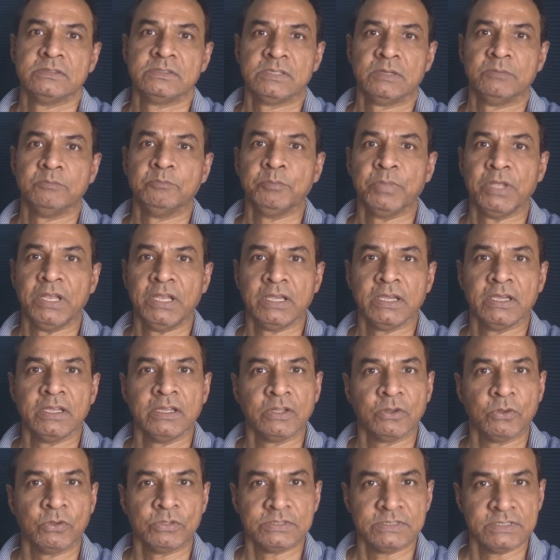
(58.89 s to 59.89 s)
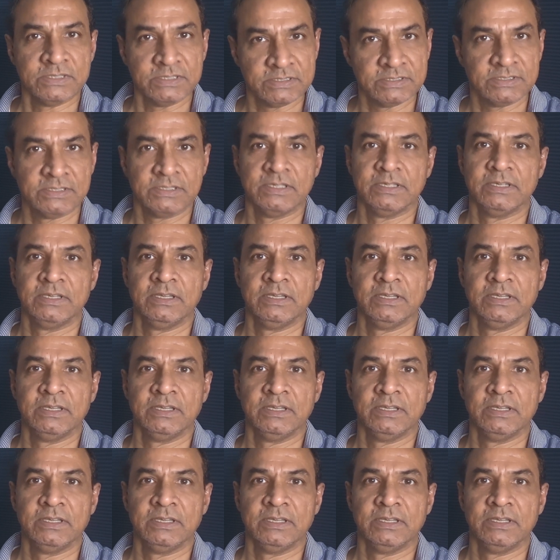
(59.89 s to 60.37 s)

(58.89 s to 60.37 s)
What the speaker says: some Pelican crossings